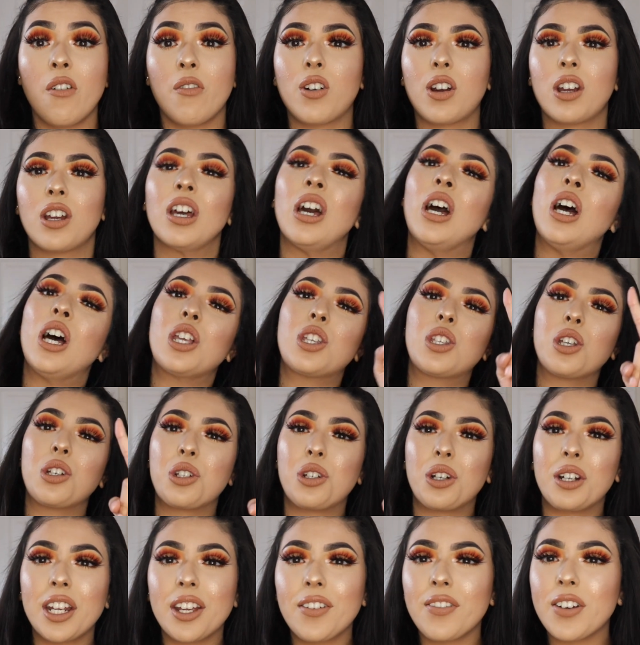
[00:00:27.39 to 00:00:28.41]
for you. So
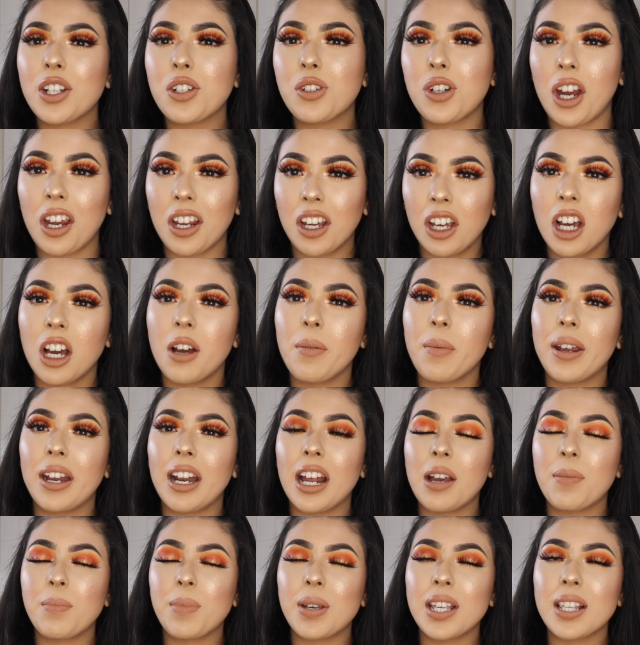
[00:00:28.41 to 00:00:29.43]
don't even try coming
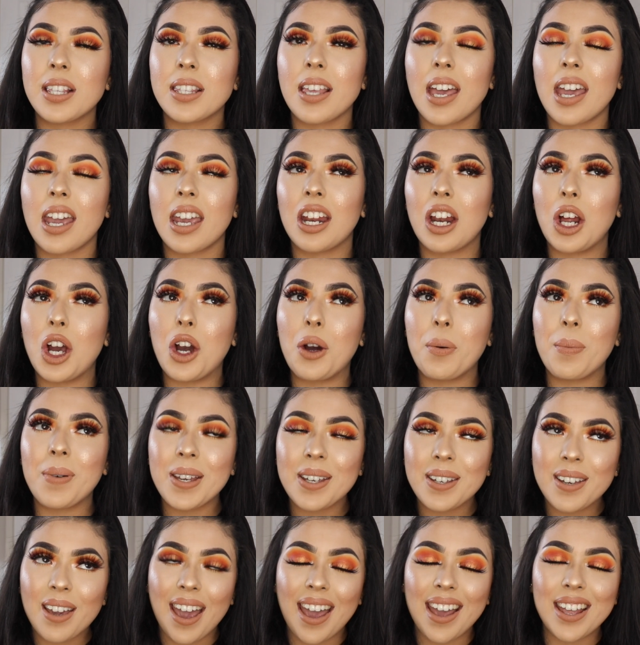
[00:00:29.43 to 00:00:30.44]
at me saying, oh
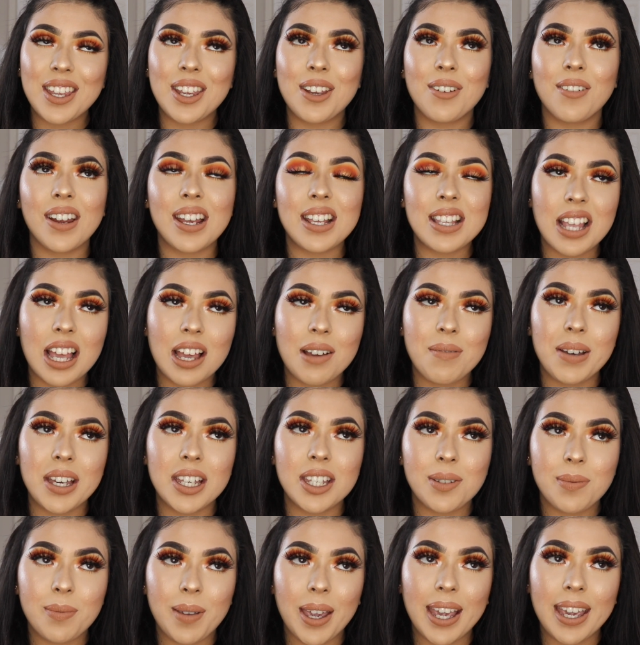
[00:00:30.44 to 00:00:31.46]
my god, you wear so
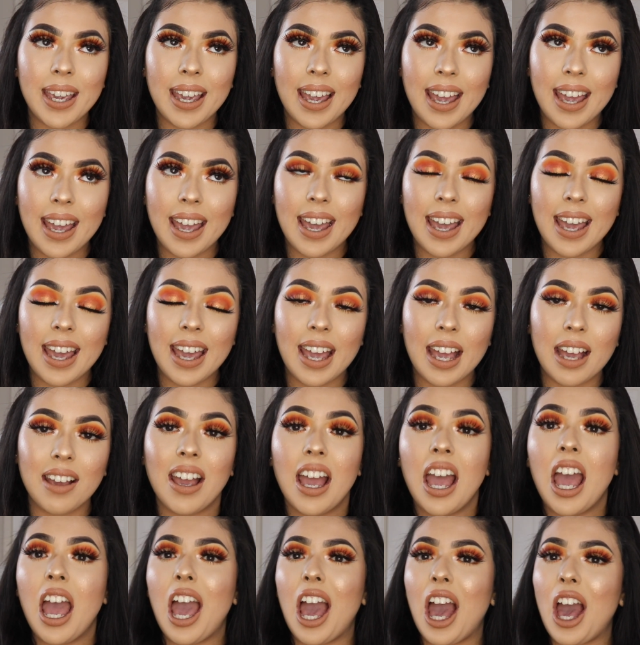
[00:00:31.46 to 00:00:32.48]
much makeup,
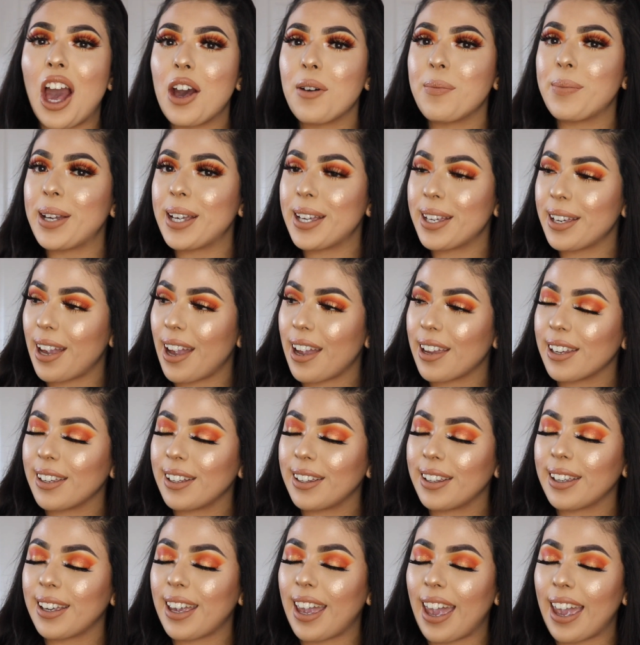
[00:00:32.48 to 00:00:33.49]
oh my god, you
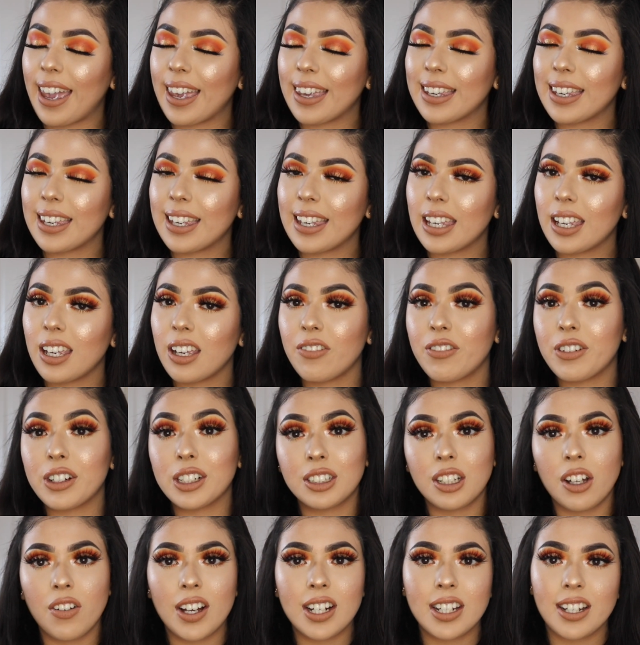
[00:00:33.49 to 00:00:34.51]
look cakey.
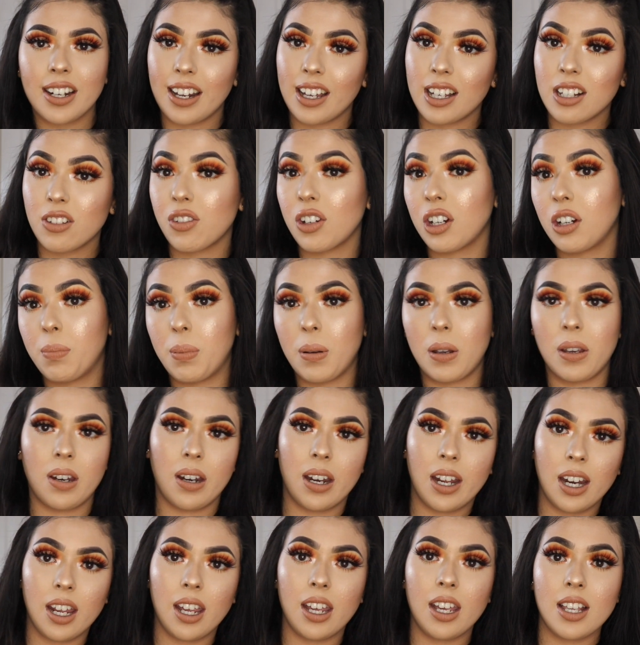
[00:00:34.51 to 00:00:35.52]
First of all, I didn't ask for your opinion,
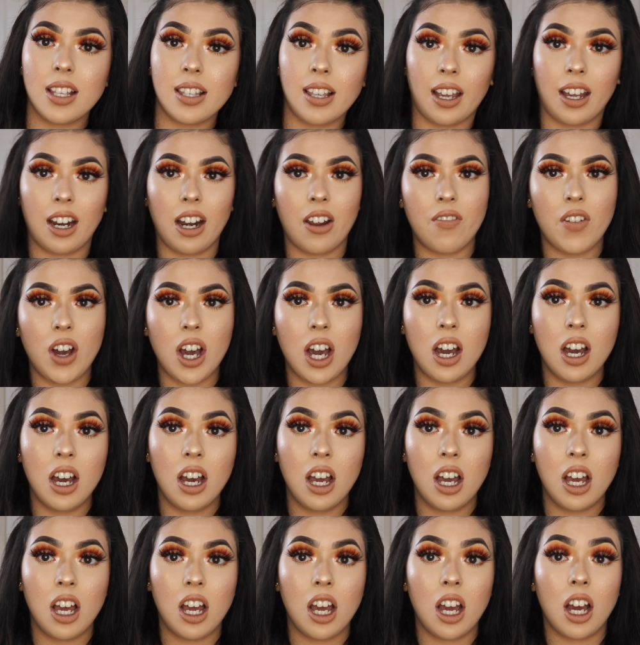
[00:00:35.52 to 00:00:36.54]
honey. Second of all,
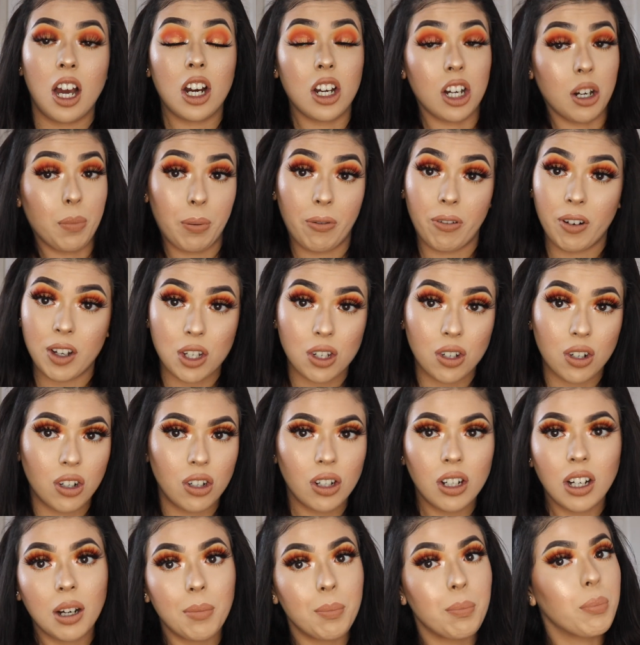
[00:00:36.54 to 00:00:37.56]
are you a
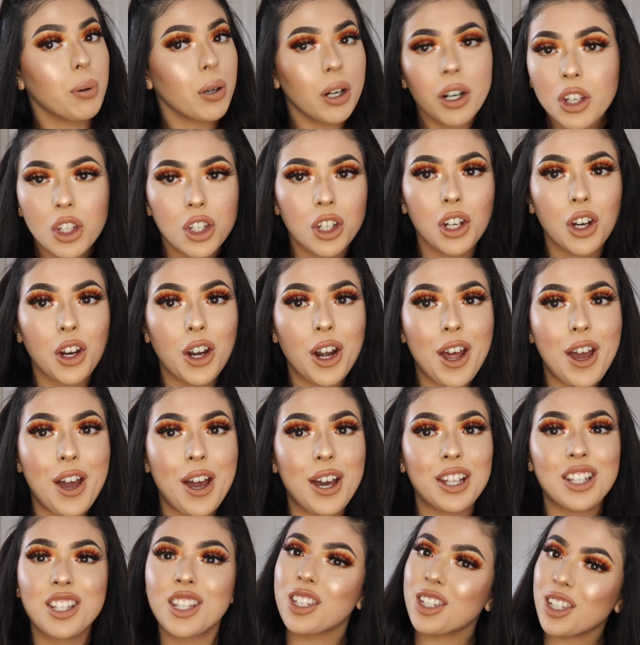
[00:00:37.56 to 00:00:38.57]
professional? I'm pretty sure you're
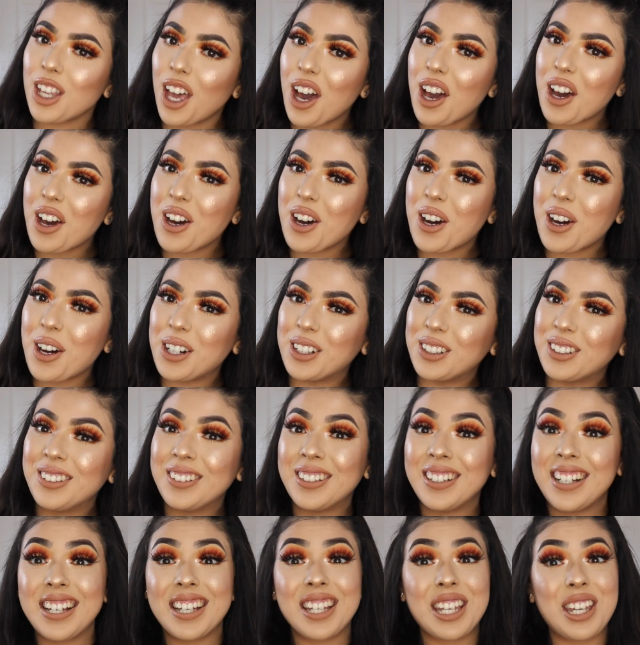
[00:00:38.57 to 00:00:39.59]
not, so
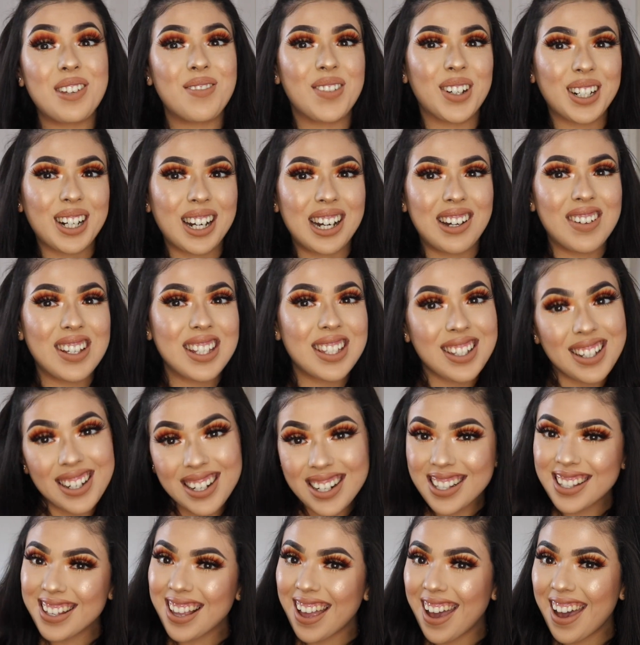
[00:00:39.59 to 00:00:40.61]
keep your comments to
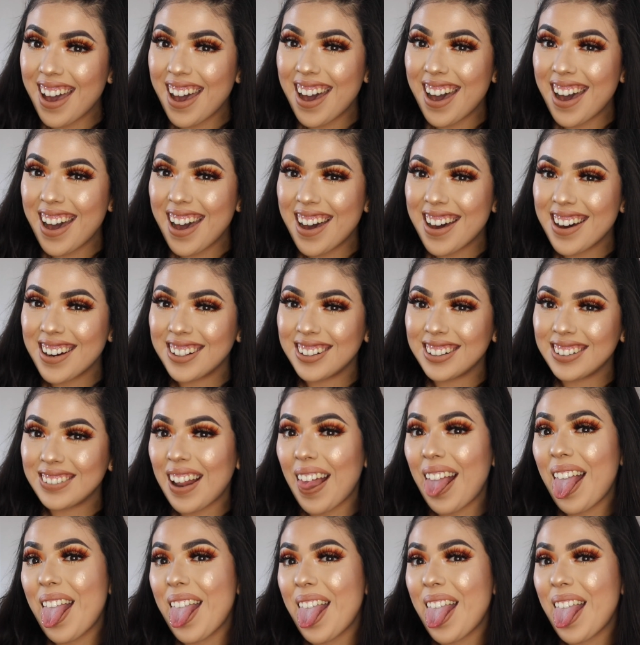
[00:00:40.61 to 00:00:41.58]
yourself.